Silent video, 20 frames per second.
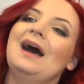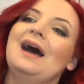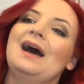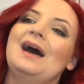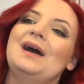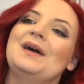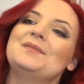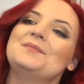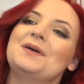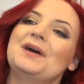
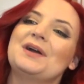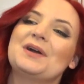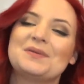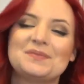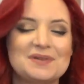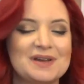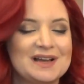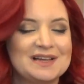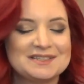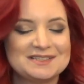I
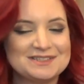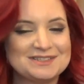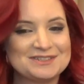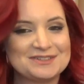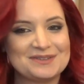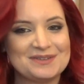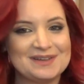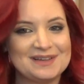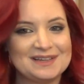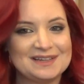hope you guys
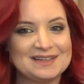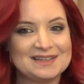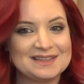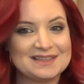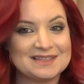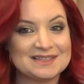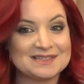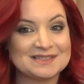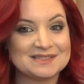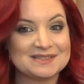enjoyed
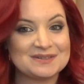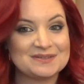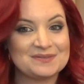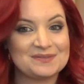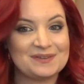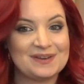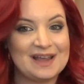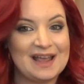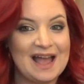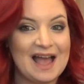this
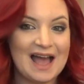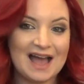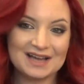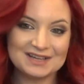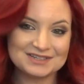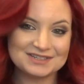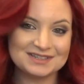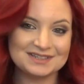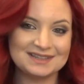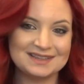
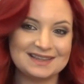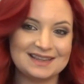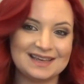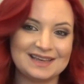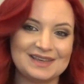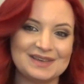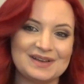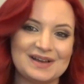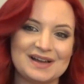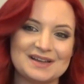reaction.
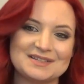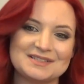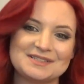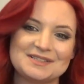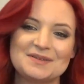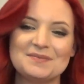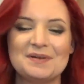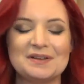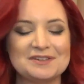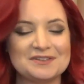Thank you guys
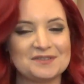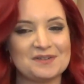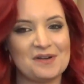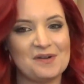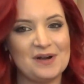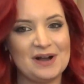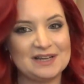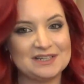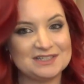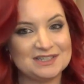so much
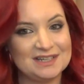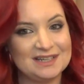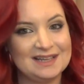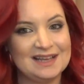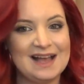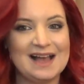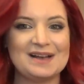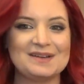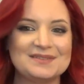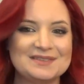for
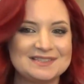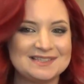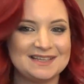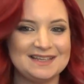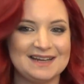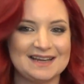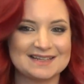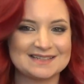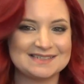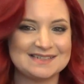watching. I will see
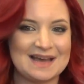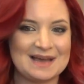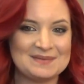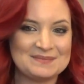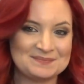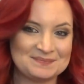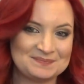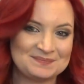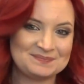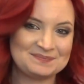you next
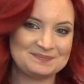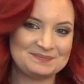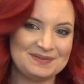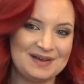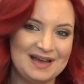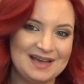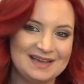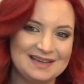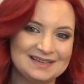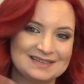time.
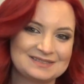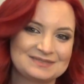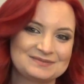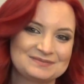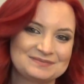Bye!